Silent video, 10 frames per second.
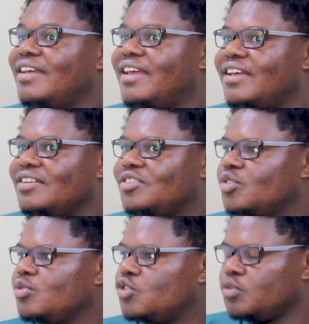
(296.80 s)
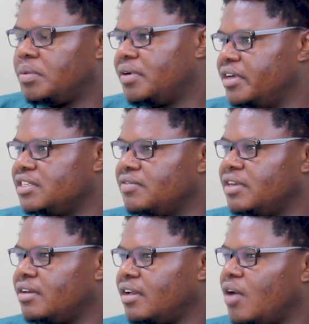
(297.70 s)
and two, super progressive,
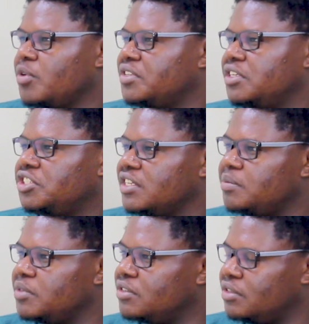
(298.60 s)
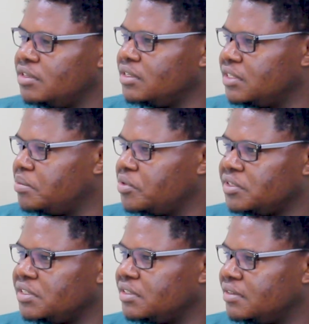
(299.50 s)
and how was the adjustment to the entire
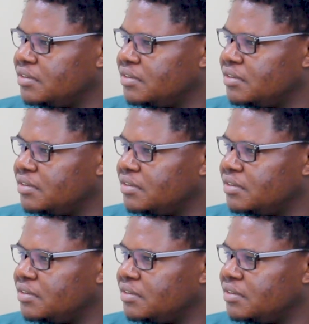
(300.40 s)
process?